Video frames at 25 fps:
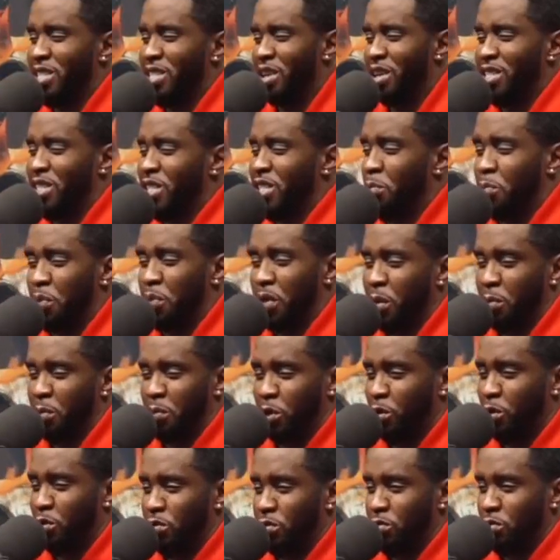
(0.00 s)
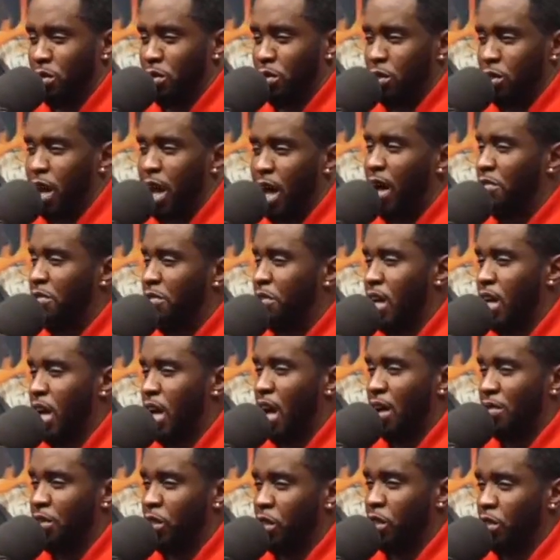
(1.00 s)
Bunch of people you know, I
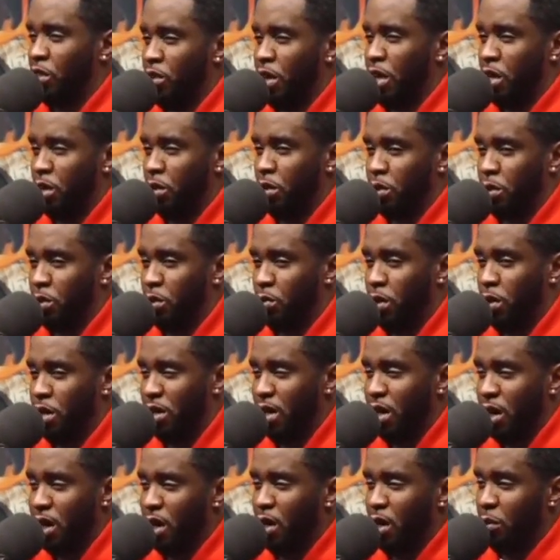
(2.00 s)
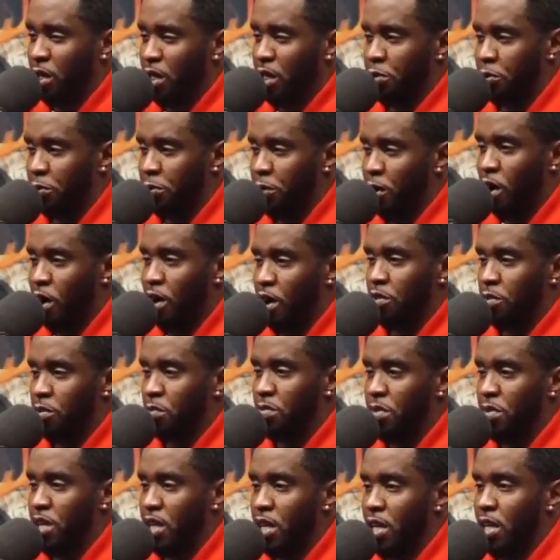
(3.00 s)
have to credit it with, but as far as
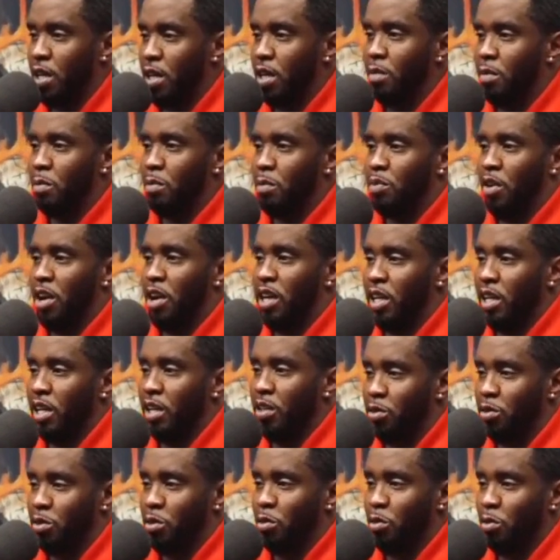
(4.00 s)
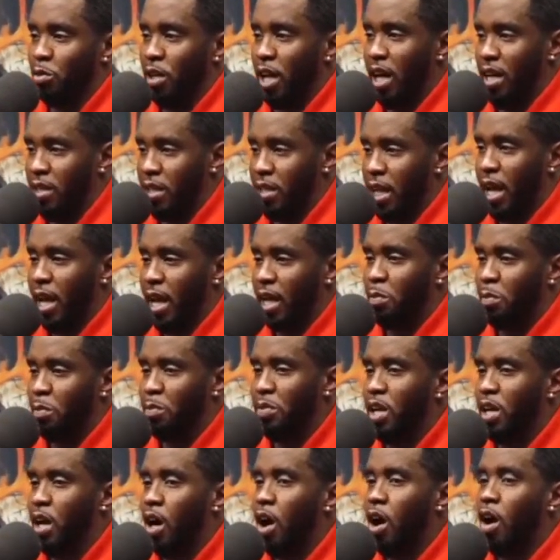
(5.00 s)
me breaking through like that I could
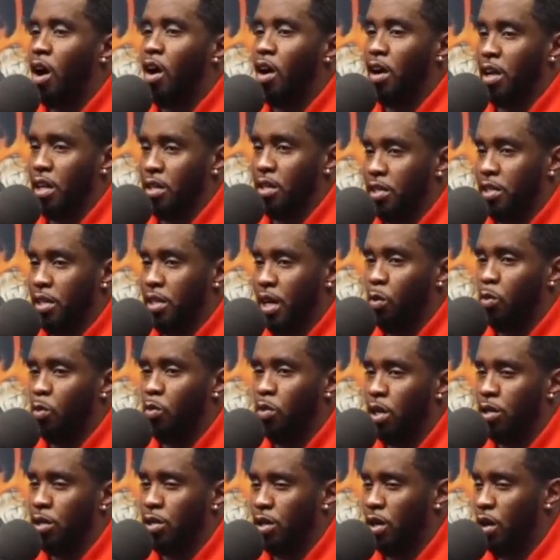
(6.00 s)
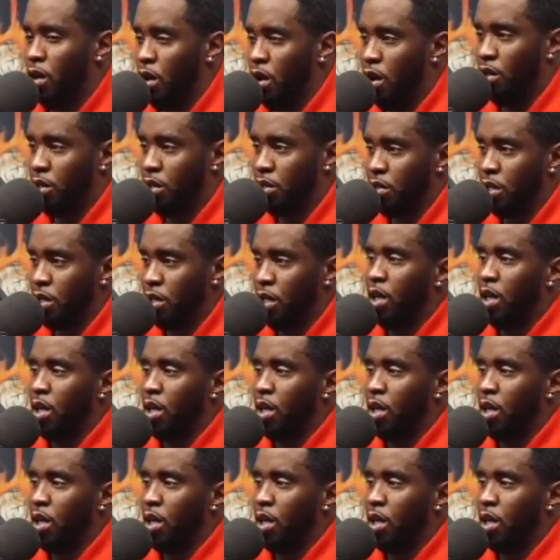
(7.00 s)
be an artist, and I was an artist.